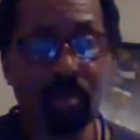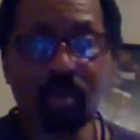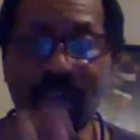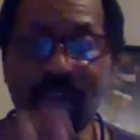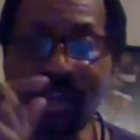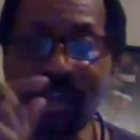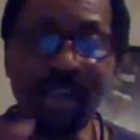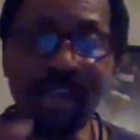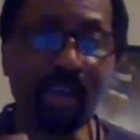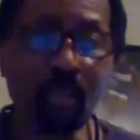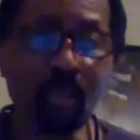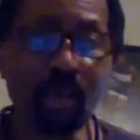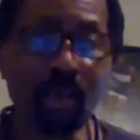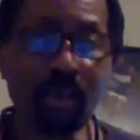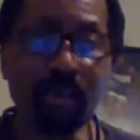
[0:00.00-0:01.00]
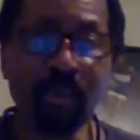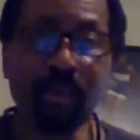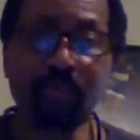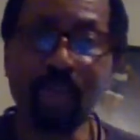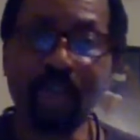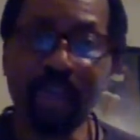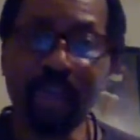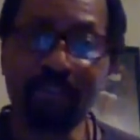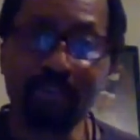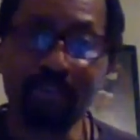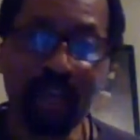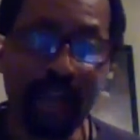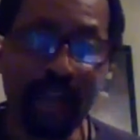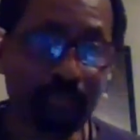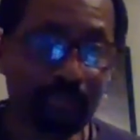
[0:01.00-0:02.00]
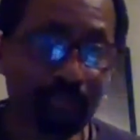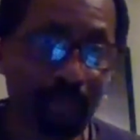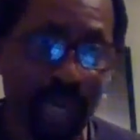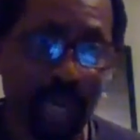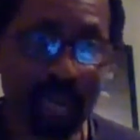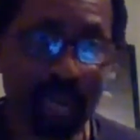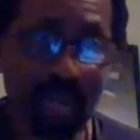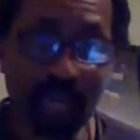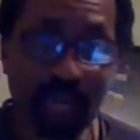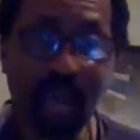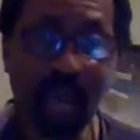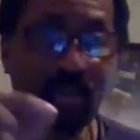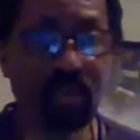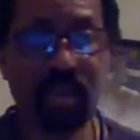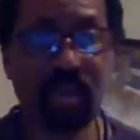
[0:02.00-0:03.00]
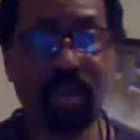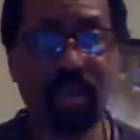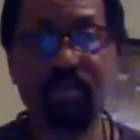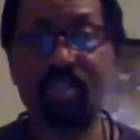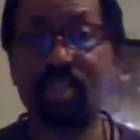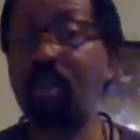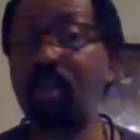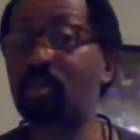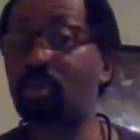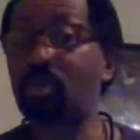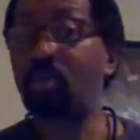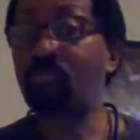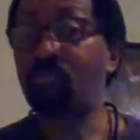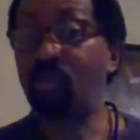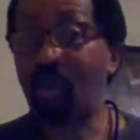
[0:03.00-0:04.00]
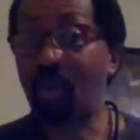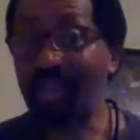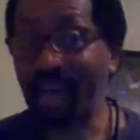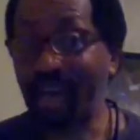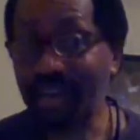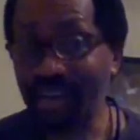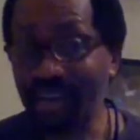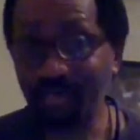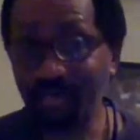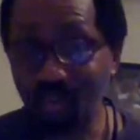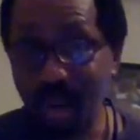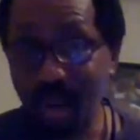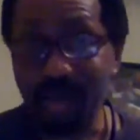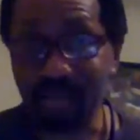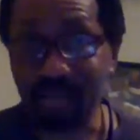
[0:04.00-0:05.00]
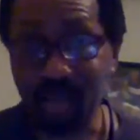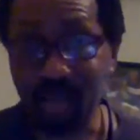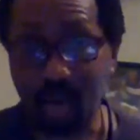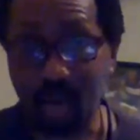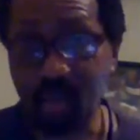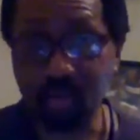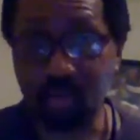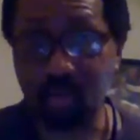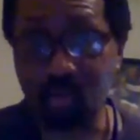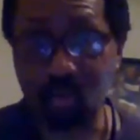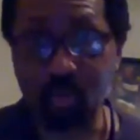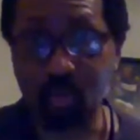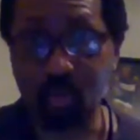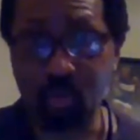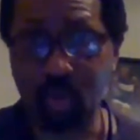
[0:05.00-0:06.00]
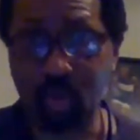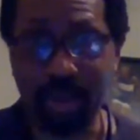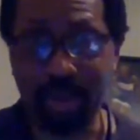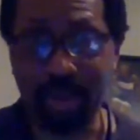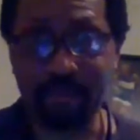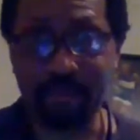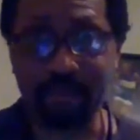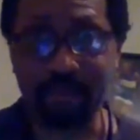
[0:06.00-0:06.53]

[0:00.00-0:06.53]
that anyone that have got millions of dollars in their 004.net wallet, the old wallet,